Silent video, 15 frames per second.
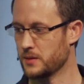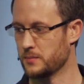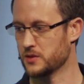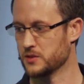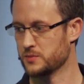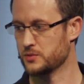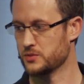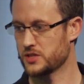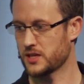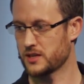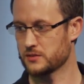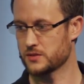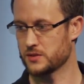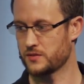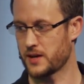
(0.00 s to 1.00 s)
and multiple
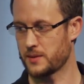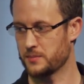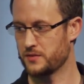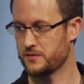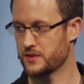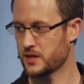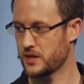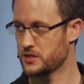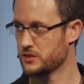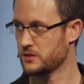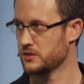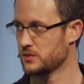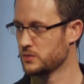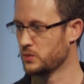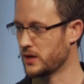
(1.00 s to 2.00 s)
channels of amplification
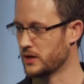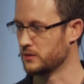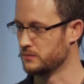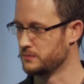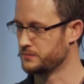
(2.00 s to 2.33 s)
as well.